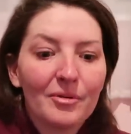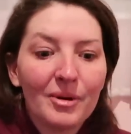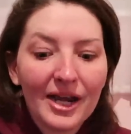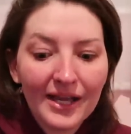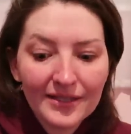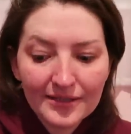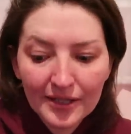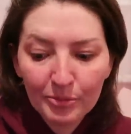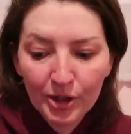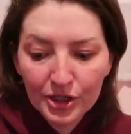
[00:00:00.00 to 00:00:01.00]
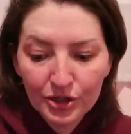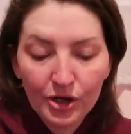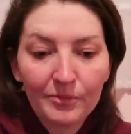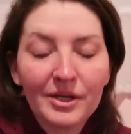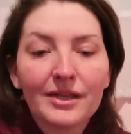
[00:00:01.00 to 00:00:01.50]
but I had this like
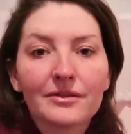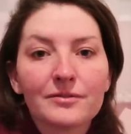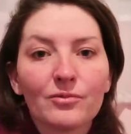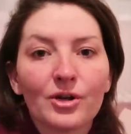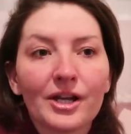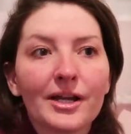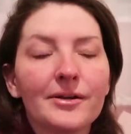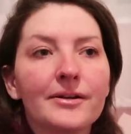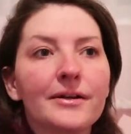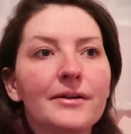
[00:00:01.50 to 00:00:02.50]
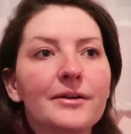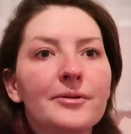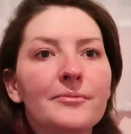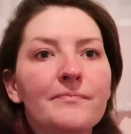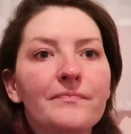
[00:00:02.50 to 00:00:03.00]
pressure on me this morning
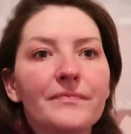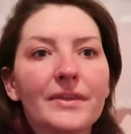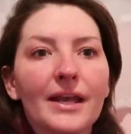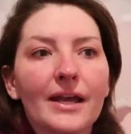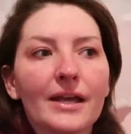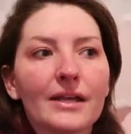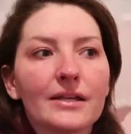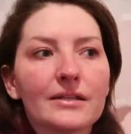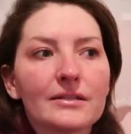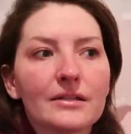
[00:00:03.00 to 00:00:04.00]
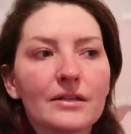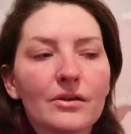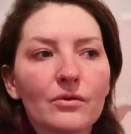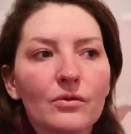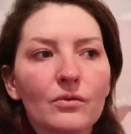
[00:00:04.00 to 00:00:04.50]
and
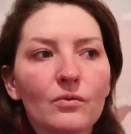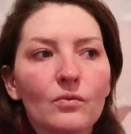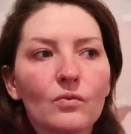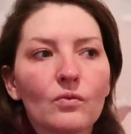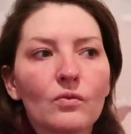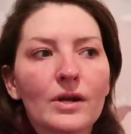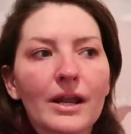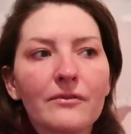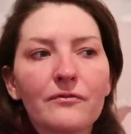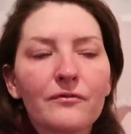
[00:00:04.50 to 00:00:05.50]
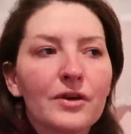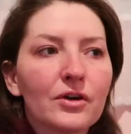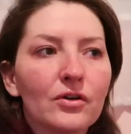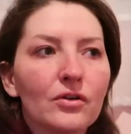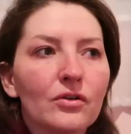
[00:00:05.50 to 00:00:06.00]
when I
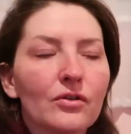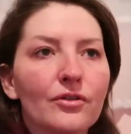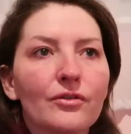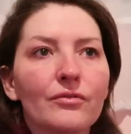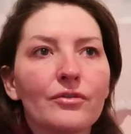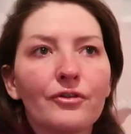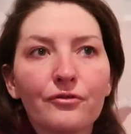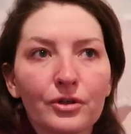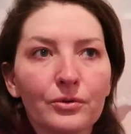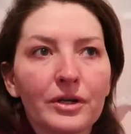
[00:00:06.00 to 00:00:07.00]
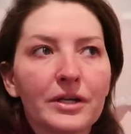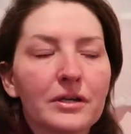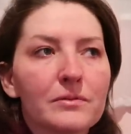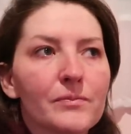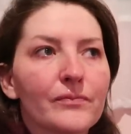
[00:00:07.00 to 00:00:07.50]
feel the
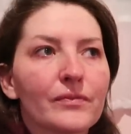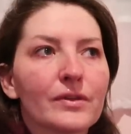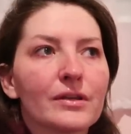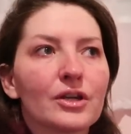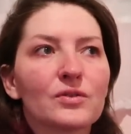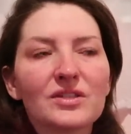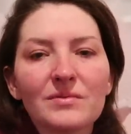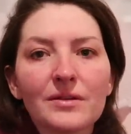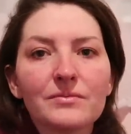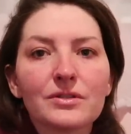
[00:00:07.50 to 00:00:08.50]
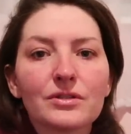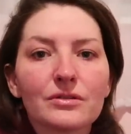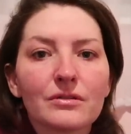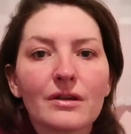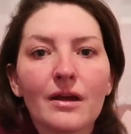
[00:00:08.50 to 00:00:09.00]
fluid, you know, sometimes
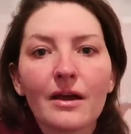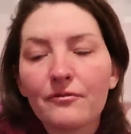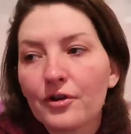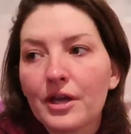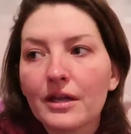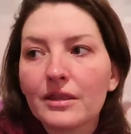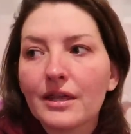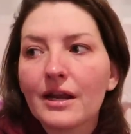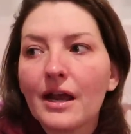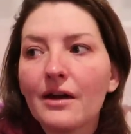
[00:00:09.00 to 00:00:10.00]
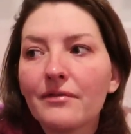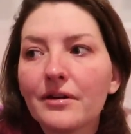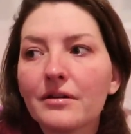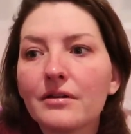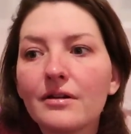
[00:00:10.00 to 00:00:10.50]
I forget that I have
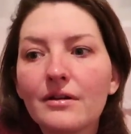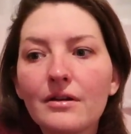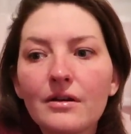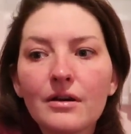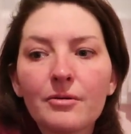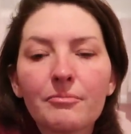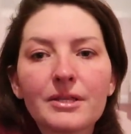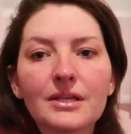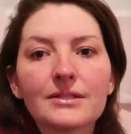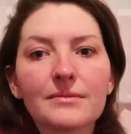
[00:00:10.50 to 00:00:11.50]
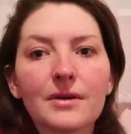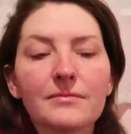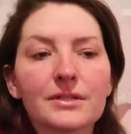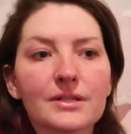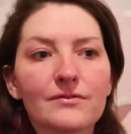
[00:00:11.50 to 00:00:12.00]
it, but then
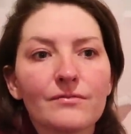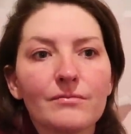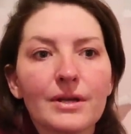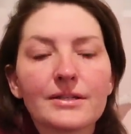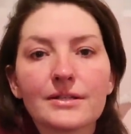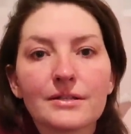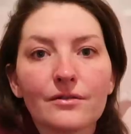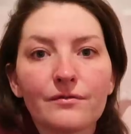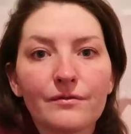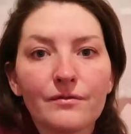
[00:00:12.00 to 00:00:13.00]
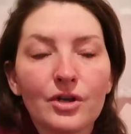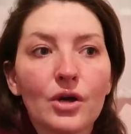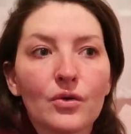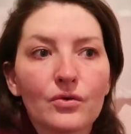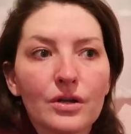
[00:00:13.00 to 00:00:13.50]
sometimes it makes itself
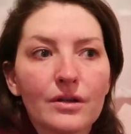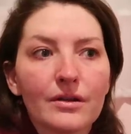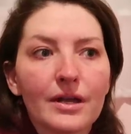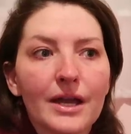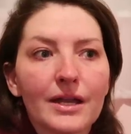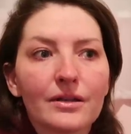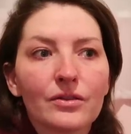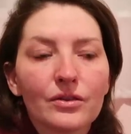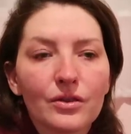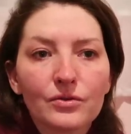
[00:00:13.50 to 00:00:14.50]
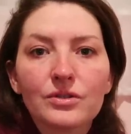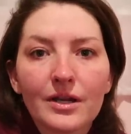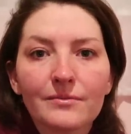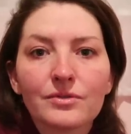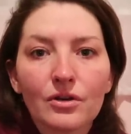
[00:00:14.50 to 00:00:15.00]
known and those
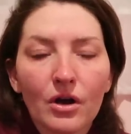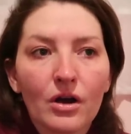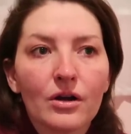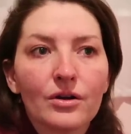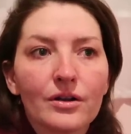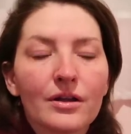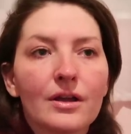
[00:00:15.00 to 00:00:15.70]
times are hard